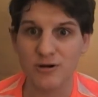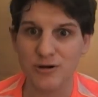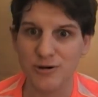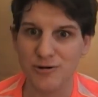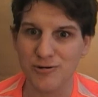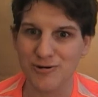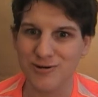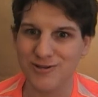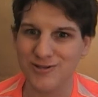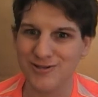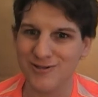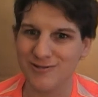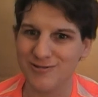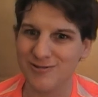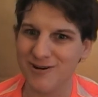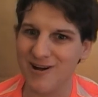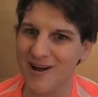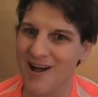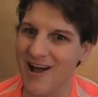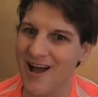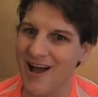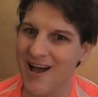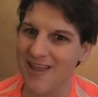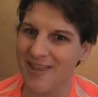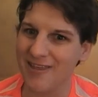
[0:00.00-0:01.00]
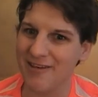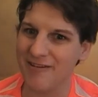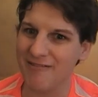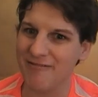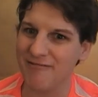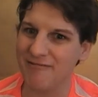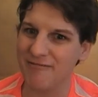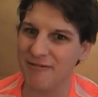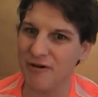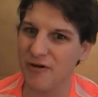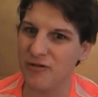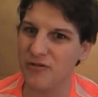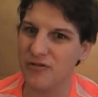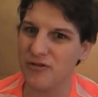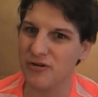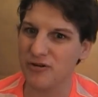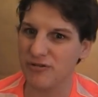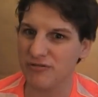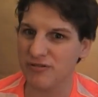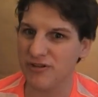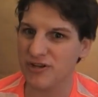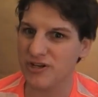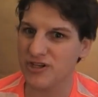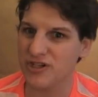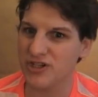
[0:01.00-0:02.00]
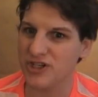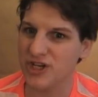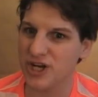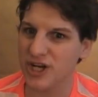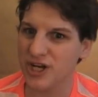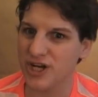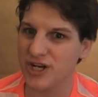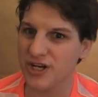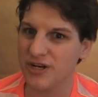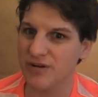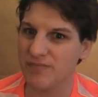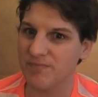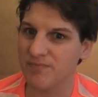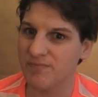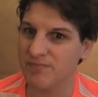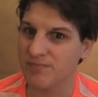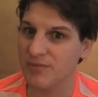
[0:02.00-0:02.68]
who was rather fond of the gin.